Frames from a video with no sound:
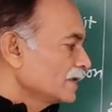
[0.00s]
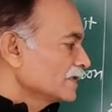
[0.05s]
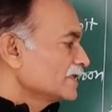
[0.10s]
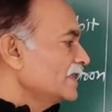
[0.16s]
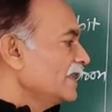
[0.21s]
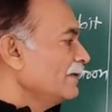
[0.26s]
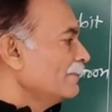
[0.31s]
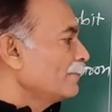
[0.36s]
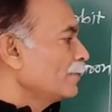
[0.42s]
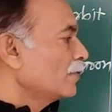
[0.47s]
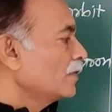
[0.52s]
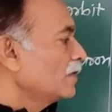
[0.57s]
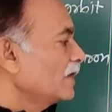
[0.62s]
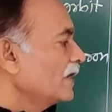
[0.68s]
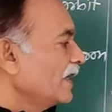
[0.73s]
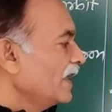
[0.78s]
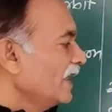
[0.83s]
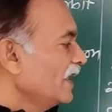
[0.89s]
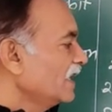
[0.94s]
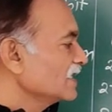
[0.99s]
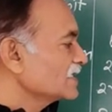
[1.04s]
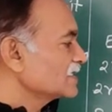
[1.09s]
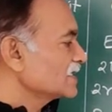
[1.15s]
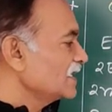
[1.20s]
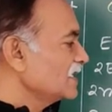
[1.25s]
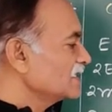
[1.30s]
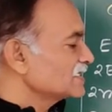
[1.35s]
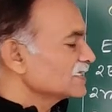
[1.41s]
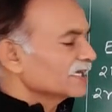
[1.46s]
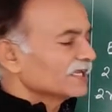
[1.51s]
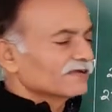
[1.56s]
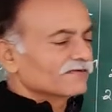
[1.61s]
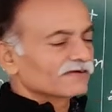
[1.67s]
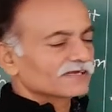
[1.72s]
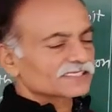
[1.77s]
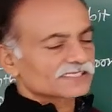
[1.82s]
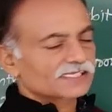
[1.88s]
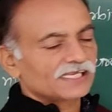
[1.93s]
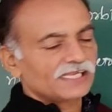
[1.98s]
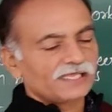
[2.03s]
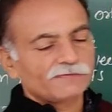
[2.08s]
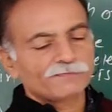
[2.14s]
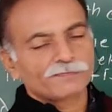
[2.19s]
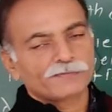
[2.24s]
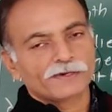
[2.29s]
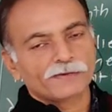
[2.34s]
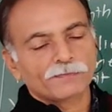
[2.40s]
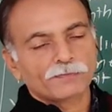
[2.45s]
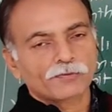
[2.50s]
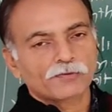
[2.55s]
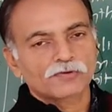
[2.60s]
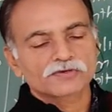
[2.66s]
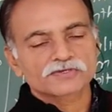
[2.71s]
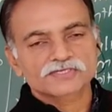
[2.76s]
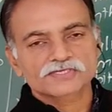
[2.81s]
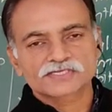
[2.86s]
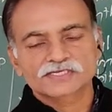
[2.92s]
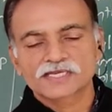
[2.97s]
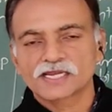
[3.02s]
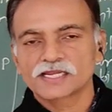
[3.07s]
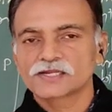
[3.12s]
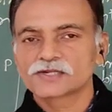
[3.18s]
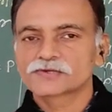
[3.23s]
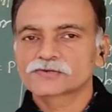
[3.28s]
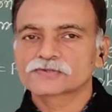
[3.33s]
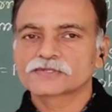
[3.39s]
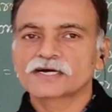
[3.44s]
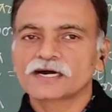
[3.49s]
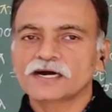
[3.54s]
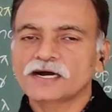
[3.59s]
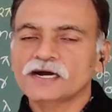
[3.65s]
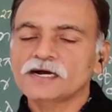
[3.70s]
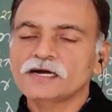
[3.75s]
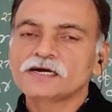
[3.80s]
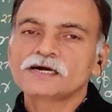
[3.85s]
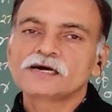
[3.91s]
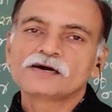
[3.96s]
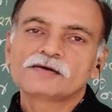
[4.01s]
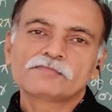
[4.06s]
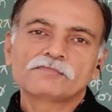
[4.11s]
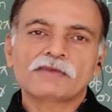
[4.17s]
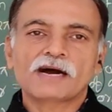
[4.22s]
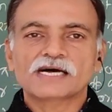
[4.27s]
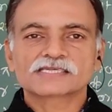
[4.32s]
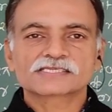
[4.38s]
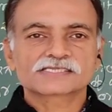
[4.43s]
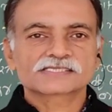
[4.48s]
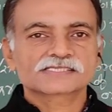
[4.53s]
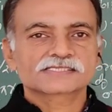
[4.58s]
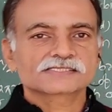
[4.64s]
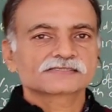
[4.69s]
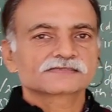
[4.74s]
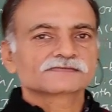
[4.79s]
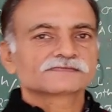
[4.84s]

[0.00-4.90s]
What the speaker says: Therefore, energy is inversely proportional to the mass.